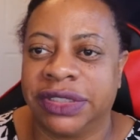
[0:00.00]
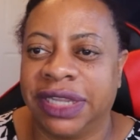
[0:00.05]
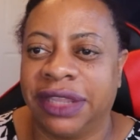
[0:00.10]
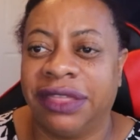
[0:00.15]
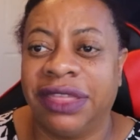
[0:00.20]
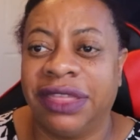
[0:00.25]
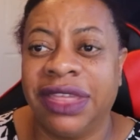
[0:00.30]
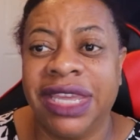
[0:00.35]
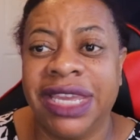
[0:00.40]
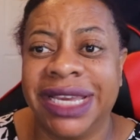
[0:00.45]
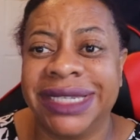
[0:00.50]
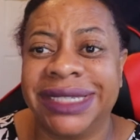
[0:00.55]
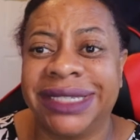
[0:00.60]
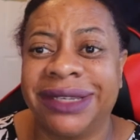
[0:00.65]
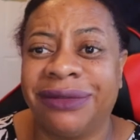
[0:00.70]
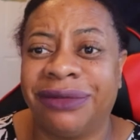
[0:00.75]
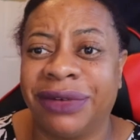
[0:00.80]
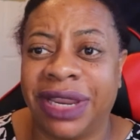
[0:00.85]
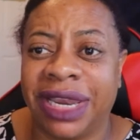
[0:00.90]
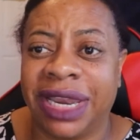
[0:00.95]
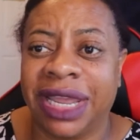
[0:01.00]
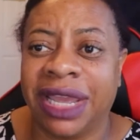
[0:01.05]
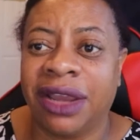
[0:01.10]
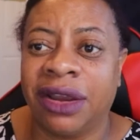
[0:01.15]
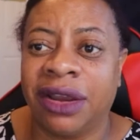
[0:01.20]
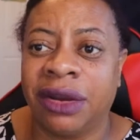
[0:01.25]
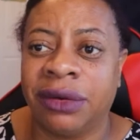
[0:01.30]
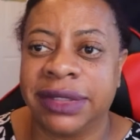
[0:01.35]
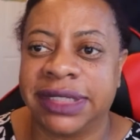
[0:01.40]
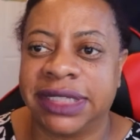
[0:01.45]
I think as of right
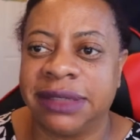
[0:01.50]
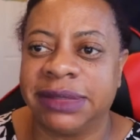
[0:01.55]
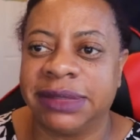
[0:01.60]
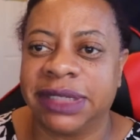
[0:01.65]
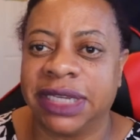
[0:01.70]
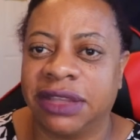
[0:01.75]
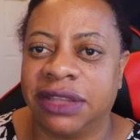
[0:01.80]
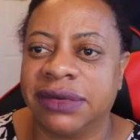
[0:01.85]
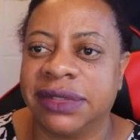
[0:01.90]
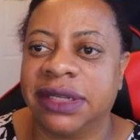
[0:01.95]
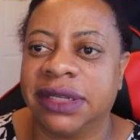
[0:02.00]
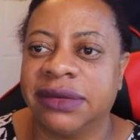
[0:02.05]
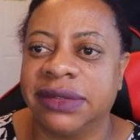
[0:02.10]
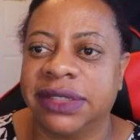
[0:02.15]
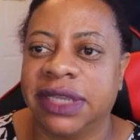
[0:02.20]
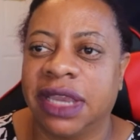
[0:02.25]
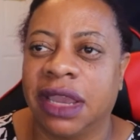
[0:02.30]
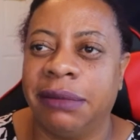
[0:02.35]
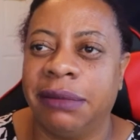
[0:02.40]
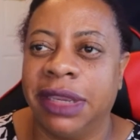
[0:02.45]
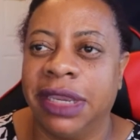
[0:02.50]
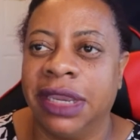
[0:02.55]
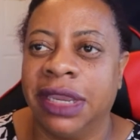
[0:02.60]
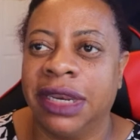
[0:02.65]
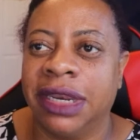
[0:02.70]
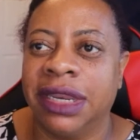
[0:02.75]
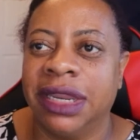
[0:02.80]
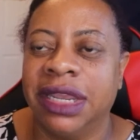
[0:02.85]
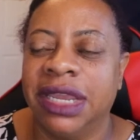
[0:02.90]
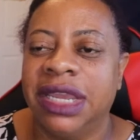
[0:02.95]
now, it seems like the results coming
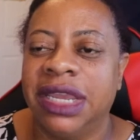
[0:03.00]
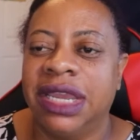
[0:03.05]
in,